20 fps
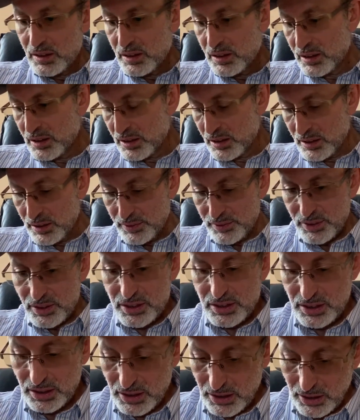Uh, you
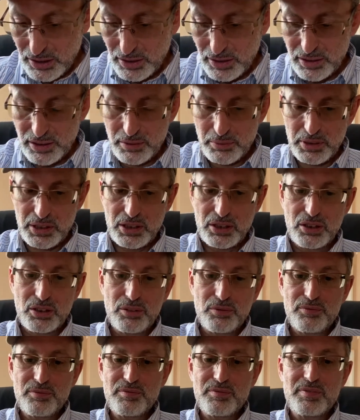see, uh, here we
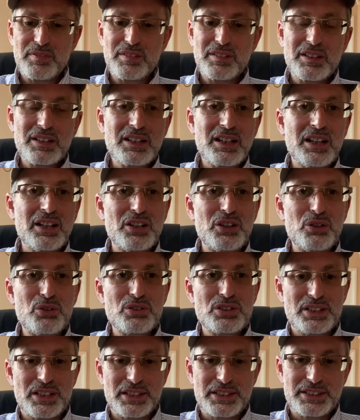go. Can't
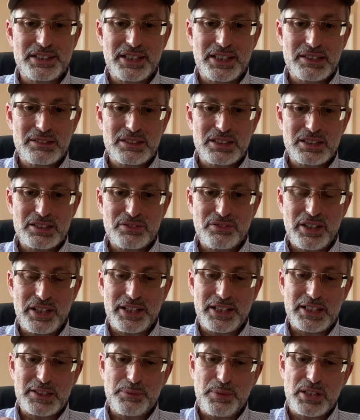lose these things. It's very
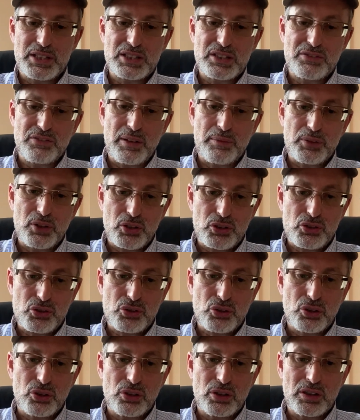expensive. I'm not
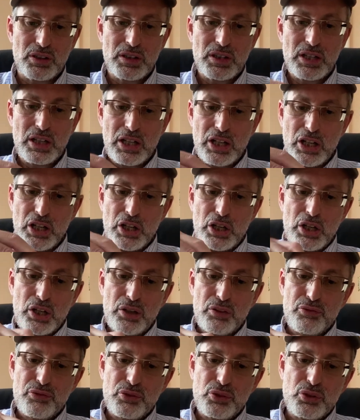sure
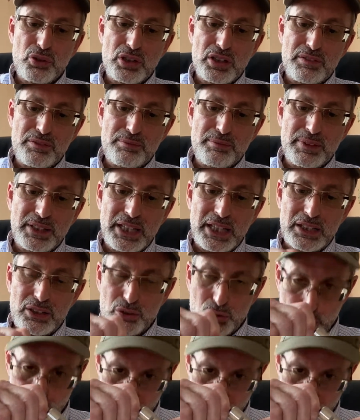if you can get new